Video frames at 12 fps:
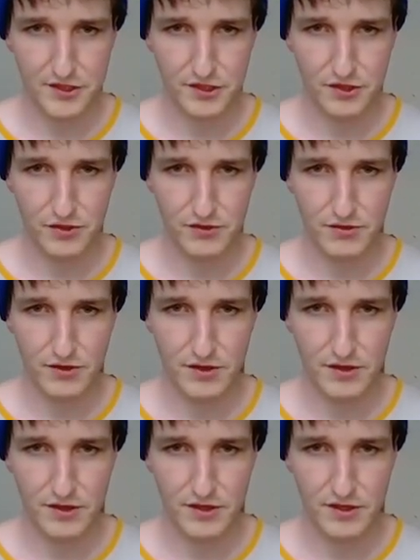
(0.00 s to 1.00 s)
show you
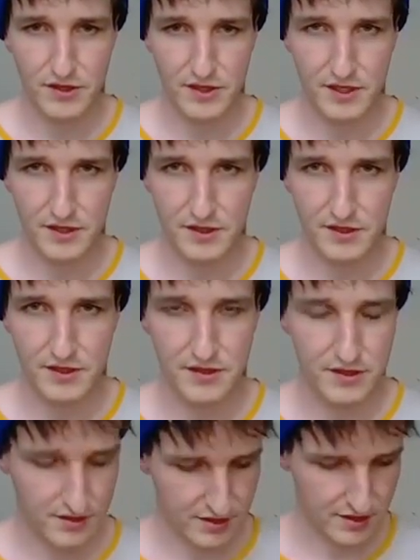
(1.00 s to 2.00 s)
all in
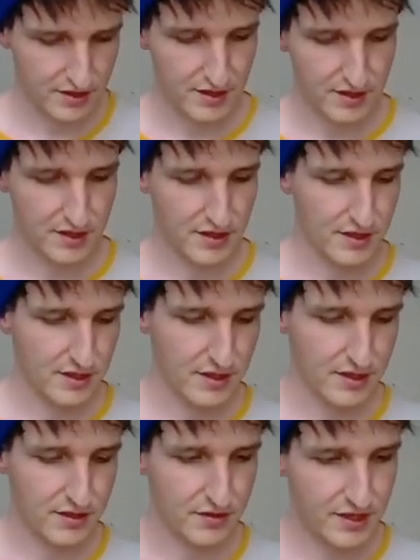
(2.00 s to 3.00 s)

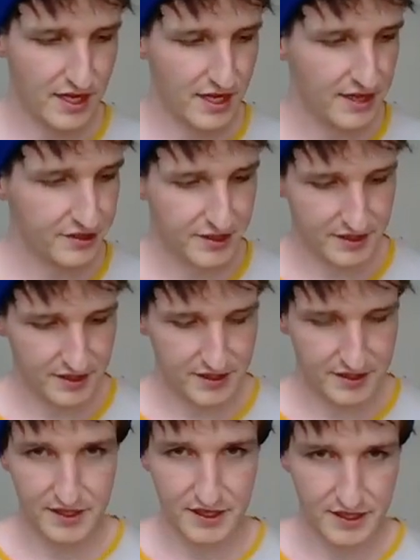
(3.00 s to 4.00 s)

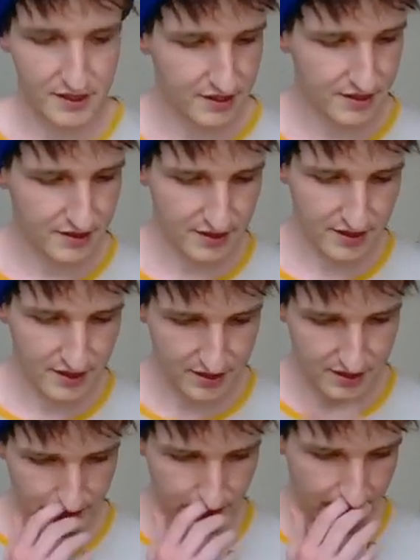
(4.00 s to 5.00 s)
notation
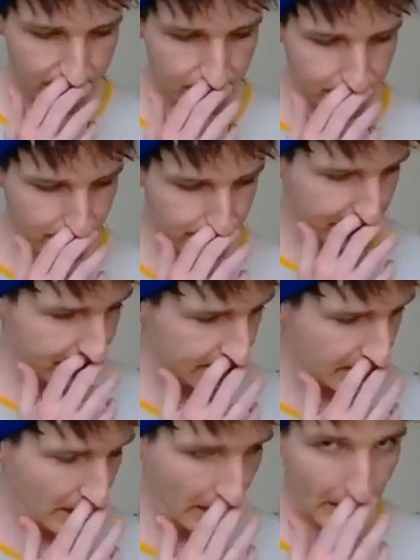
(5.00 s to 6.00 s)
and how I wrote it,
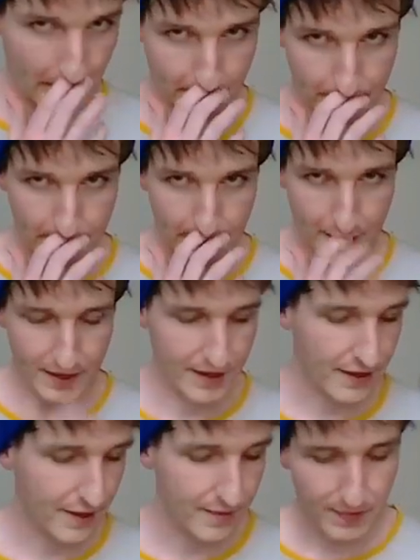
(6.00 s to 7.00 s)

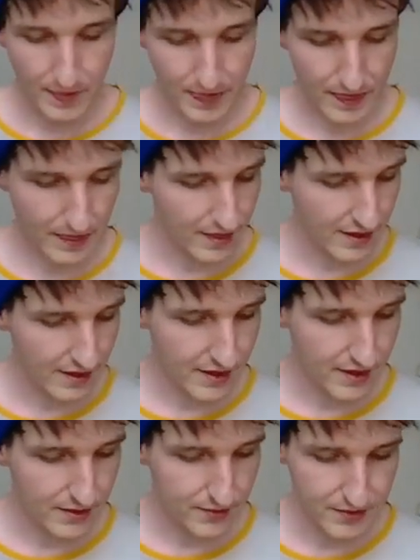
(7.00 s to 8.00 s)
I
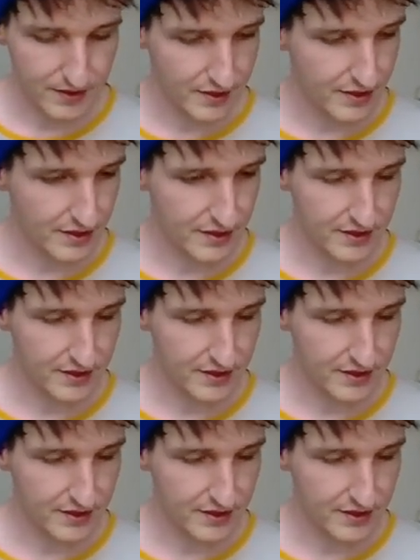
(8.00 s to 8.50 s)
will